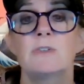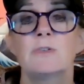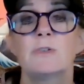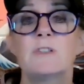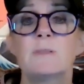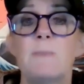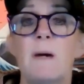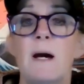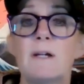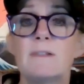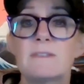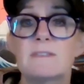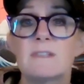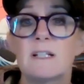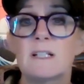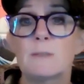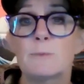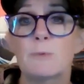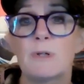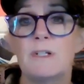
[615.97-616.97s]
So it's about
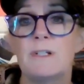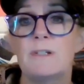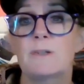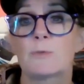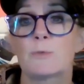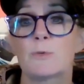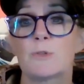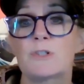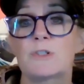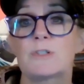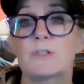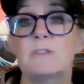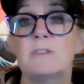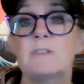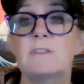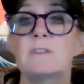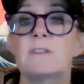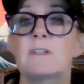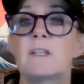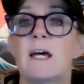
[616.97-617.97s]
celebrating the
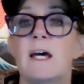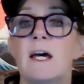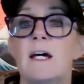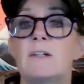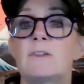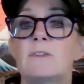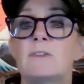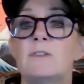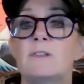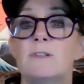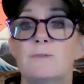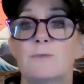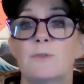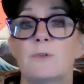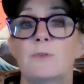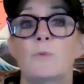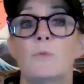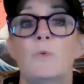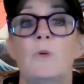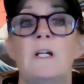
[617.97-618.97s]
richness that
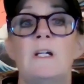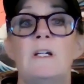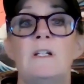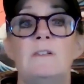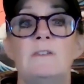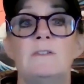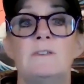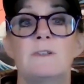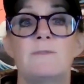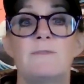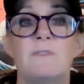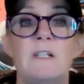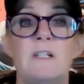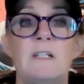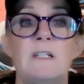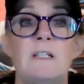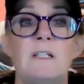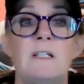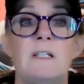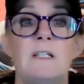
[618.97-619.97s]
different ways of
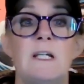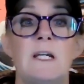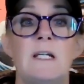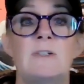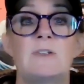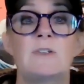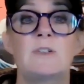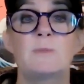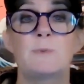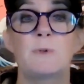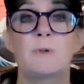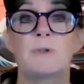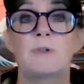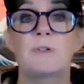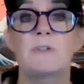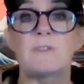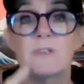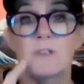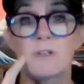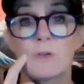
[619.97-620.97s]
thinking and
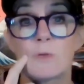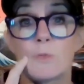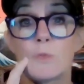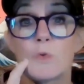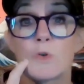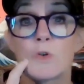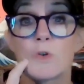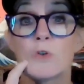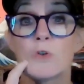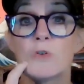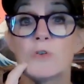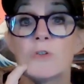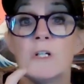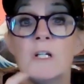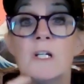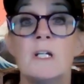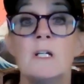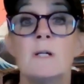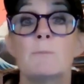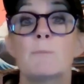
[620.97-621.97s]
experiencing the world
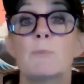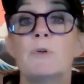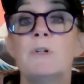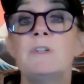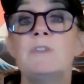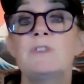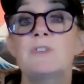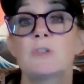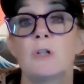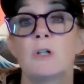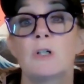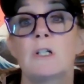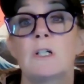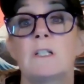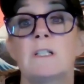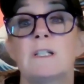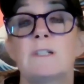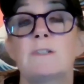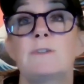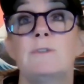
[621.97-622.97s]
brings to our
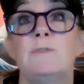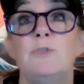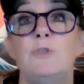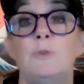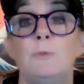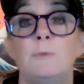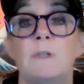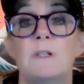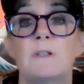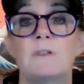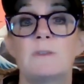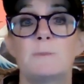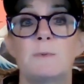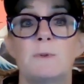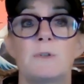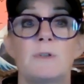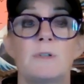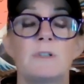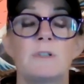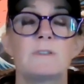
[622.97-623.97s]
collective human
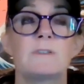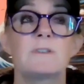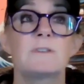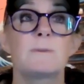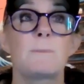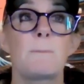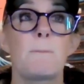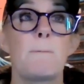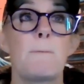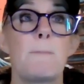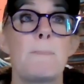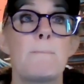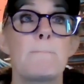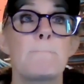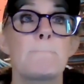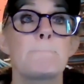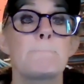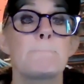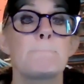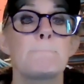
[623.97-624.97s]
experience.
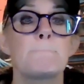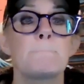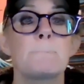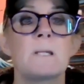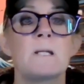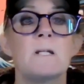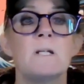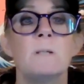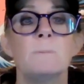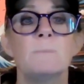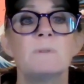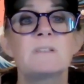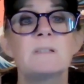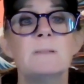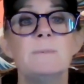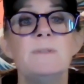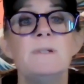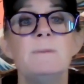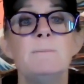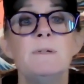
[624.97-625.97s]
But
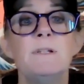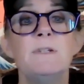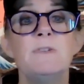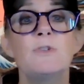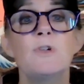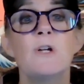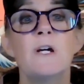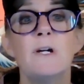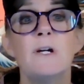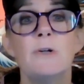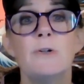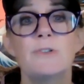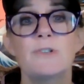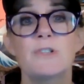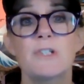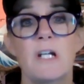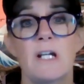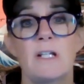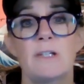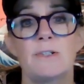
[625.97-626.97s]
some of the mental health
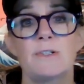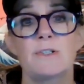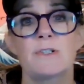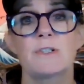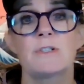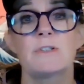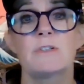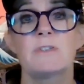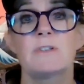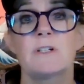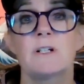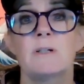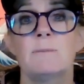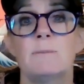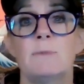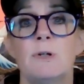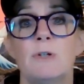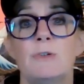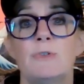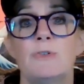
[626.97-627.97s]
challenges
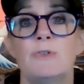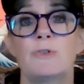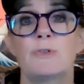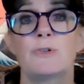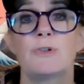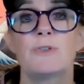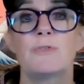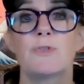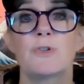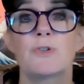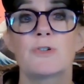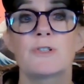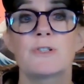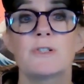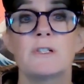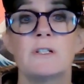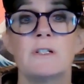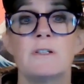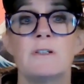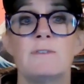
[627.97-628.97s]
among
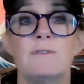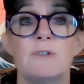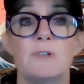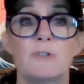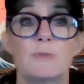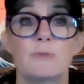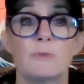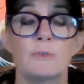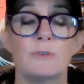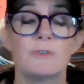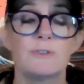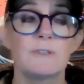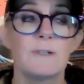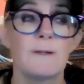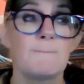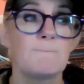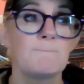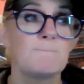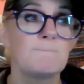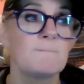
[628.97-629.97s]
neurodivergent individuals
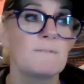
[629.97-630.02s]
